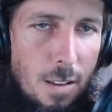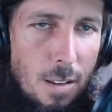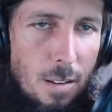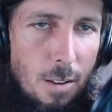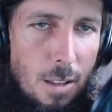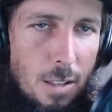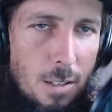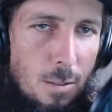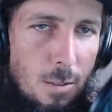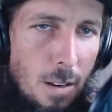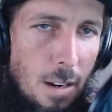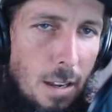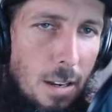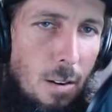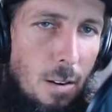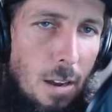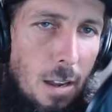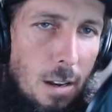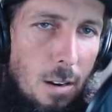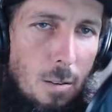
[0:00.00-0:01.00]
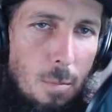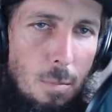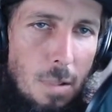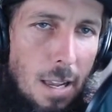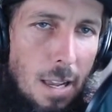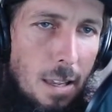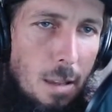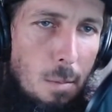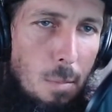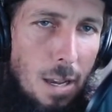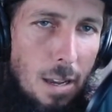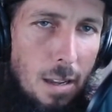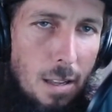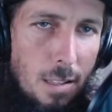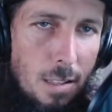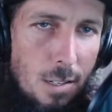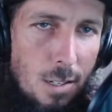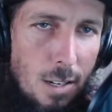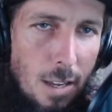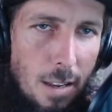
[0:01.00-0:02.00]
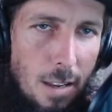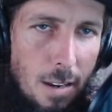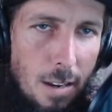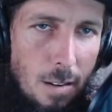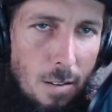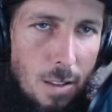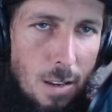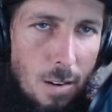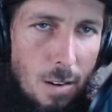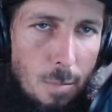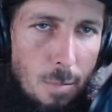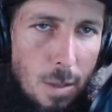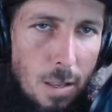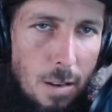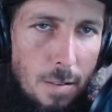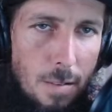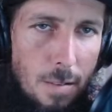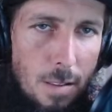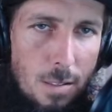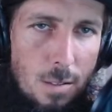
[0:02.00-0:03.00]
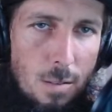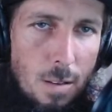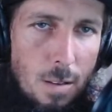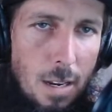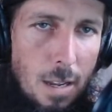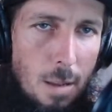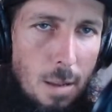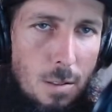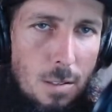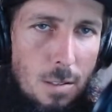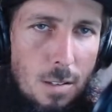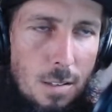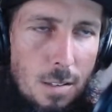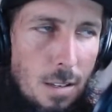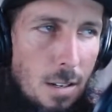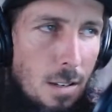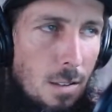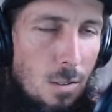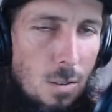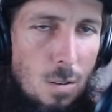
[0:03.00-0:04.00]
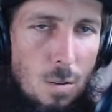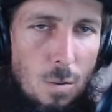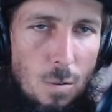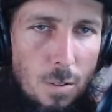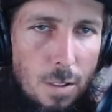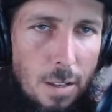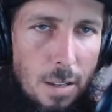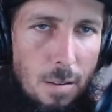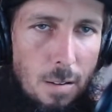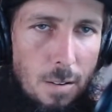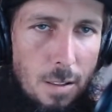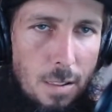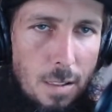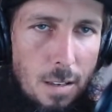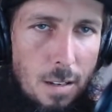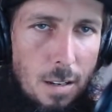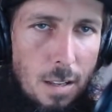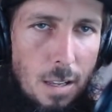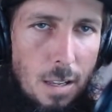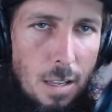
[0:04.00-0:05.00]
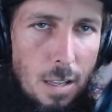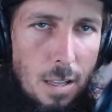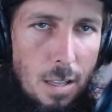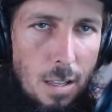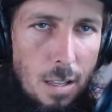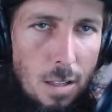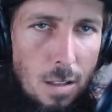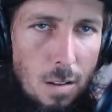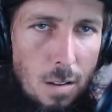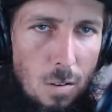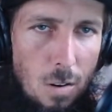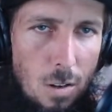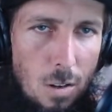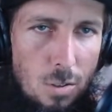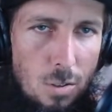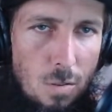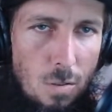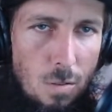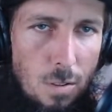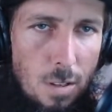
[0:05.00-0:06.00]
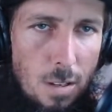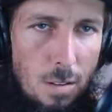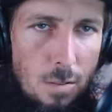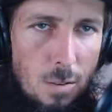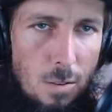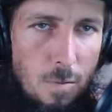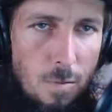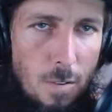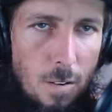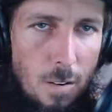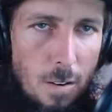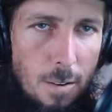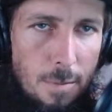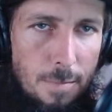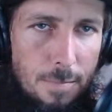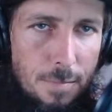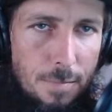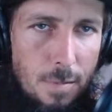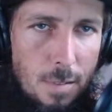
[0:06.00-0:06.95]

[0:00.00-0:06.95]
I'll get to it. I know I'm lagging back on the chat now here, but that's what happens because I didn't scroll down and then, or I scrolled down too far.